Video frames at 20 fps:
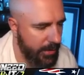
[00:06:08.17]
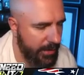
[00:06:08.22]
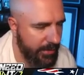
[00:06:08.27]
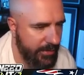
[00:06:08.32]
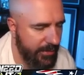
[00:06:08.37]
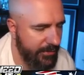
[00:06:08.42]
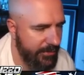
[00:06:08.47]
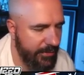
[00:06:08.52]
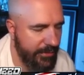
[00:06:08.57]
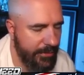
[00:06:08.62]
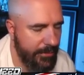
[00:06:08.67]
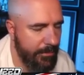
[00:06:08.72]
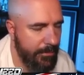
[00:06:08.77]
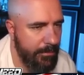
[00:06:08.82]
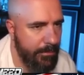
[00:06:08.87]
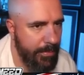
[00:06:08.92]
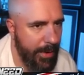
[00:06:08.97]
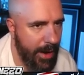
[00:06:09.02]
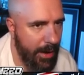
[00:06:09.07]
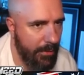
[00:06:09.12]
Like this is
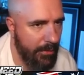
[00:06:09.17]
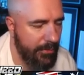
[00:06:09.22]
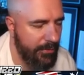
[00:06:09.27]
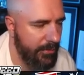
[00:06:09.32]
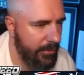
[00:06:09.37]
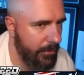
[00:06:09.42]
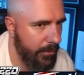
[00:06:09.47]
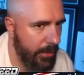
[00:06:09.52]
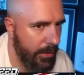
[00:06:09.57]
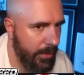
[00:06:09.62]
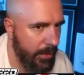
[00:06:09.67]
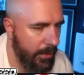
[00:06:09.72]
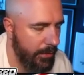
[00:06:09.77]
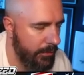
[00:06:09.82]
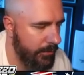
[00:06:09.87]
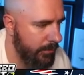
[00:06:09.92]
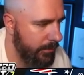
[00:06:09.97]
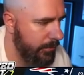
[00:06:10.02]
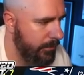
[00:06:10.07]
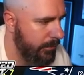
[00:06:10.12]
embarrassing right now, dude.